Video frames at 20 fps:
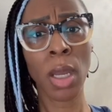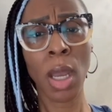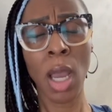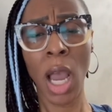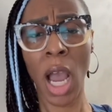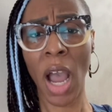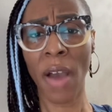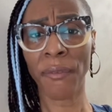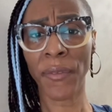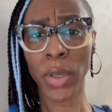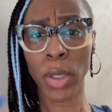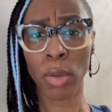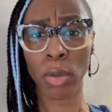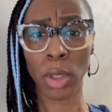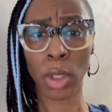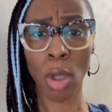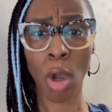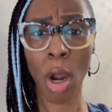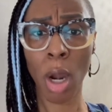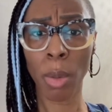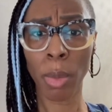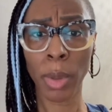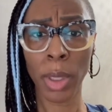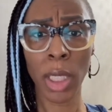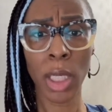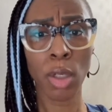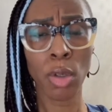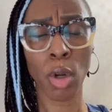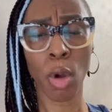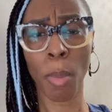I feel
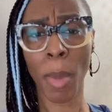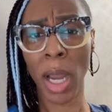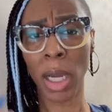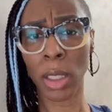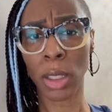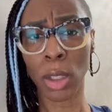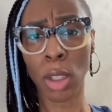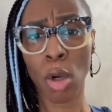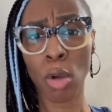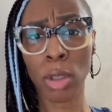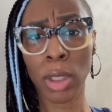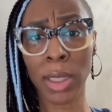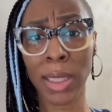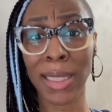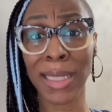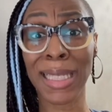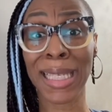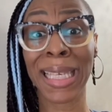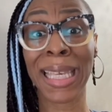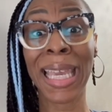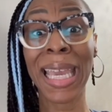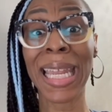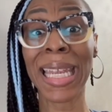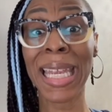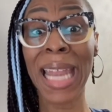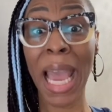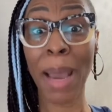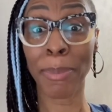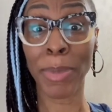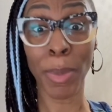sorry, my condolences,
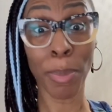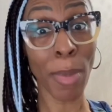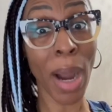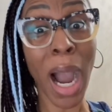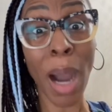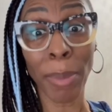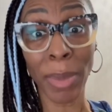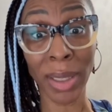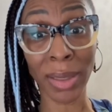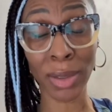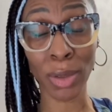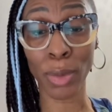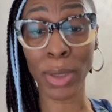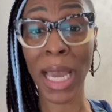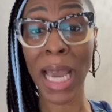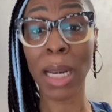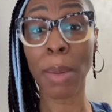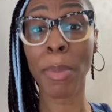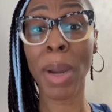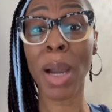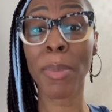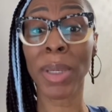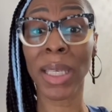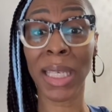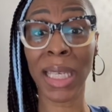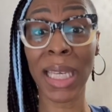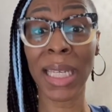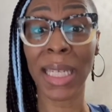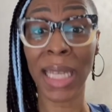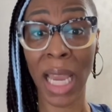kidnapped the mama. So now the mama
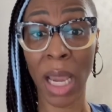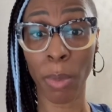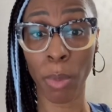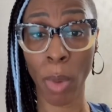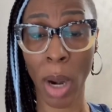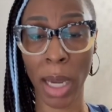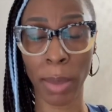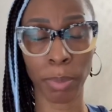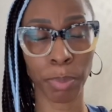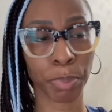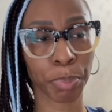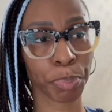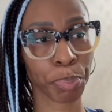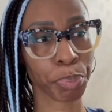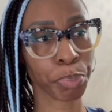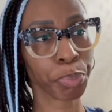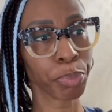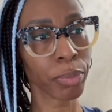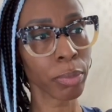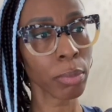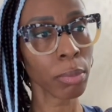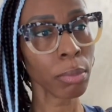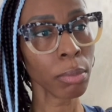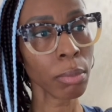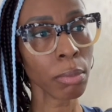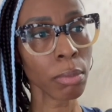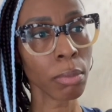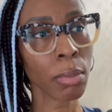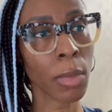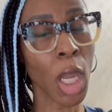kidnapped, right?
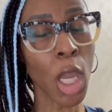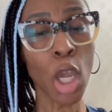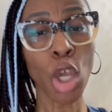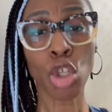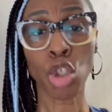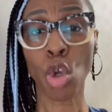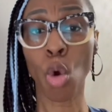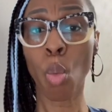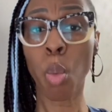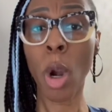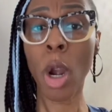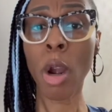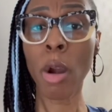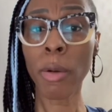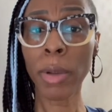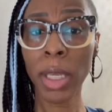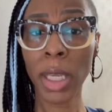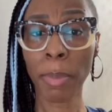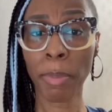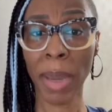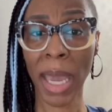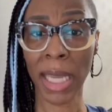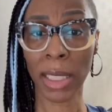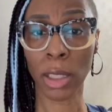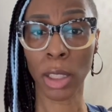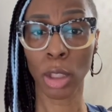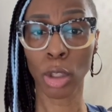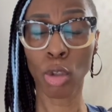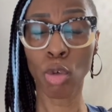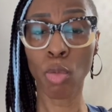So word get back
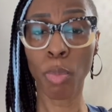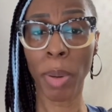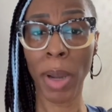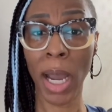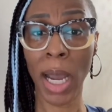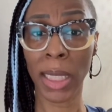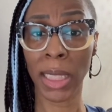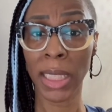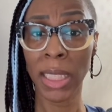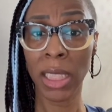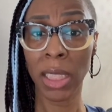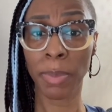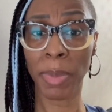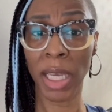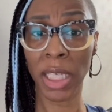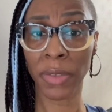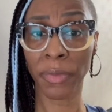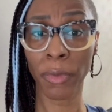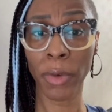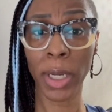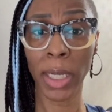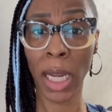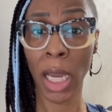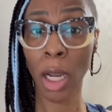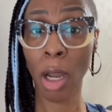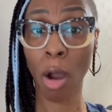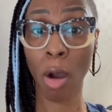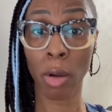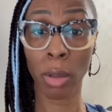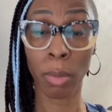to Lupin and his best friend. I
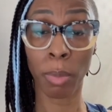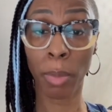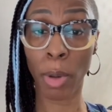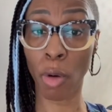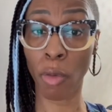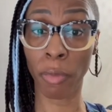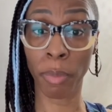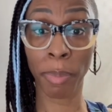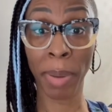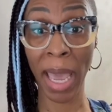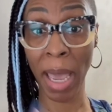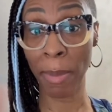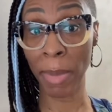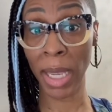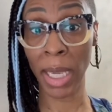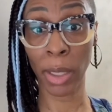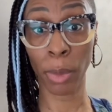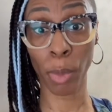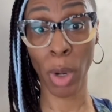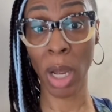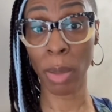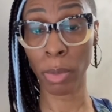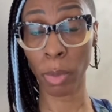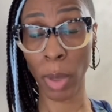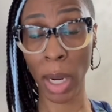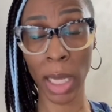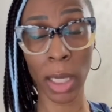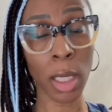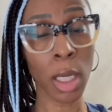call them both Batman and Robin, right?